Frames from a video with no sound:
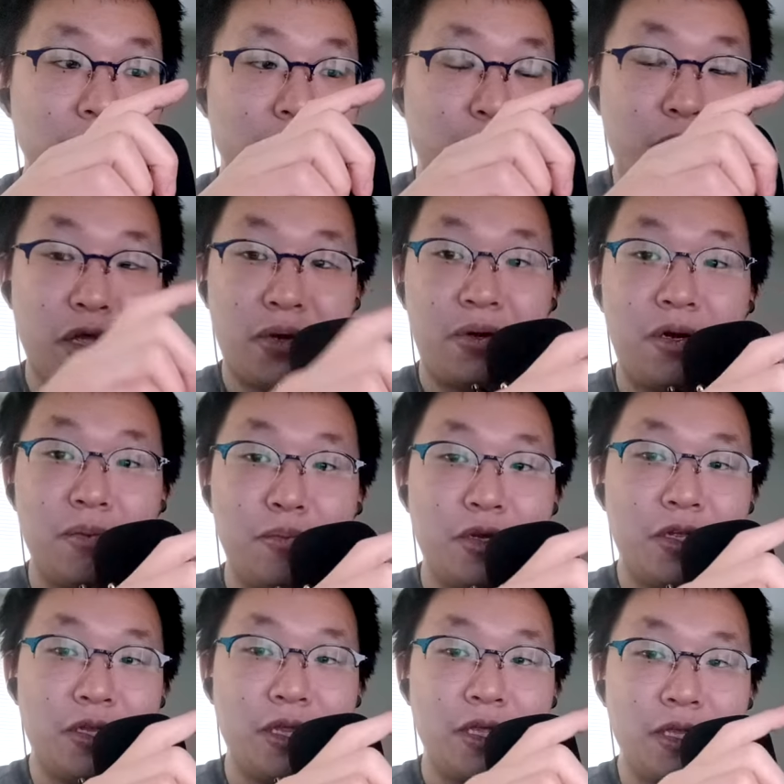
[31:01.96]
better,
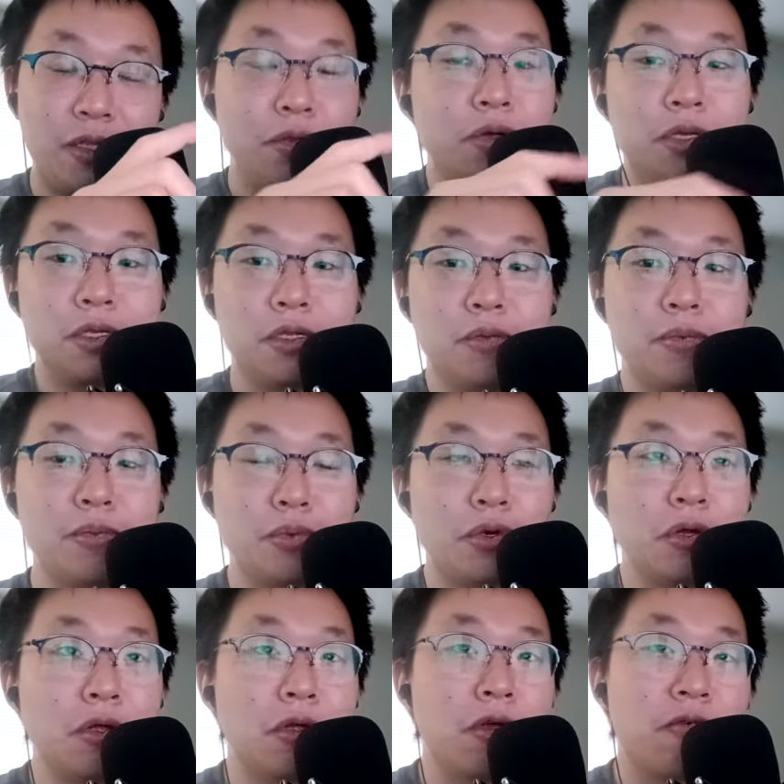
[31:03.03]
but like it looks a little bit more
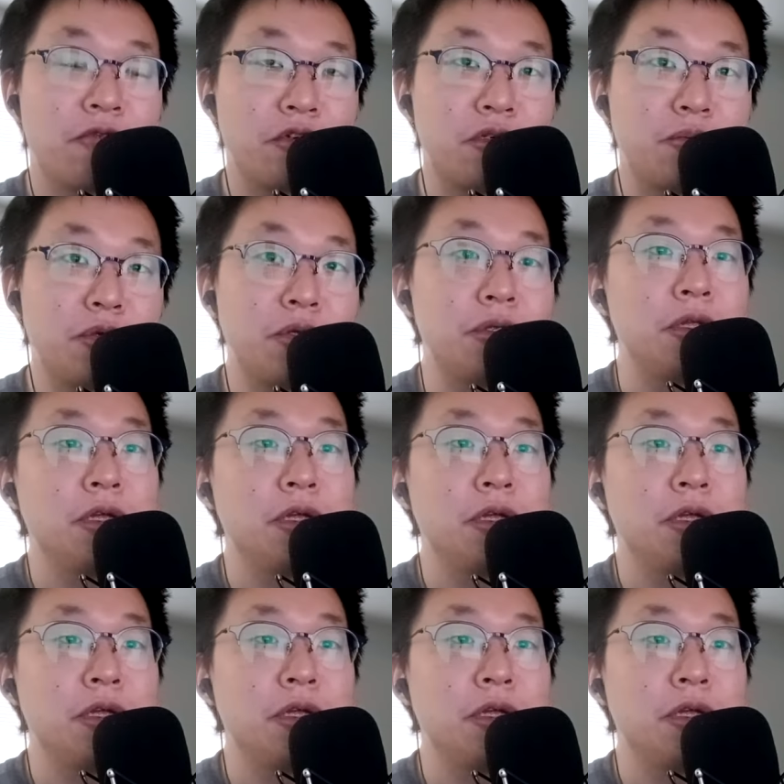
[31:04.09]
uncomfortable.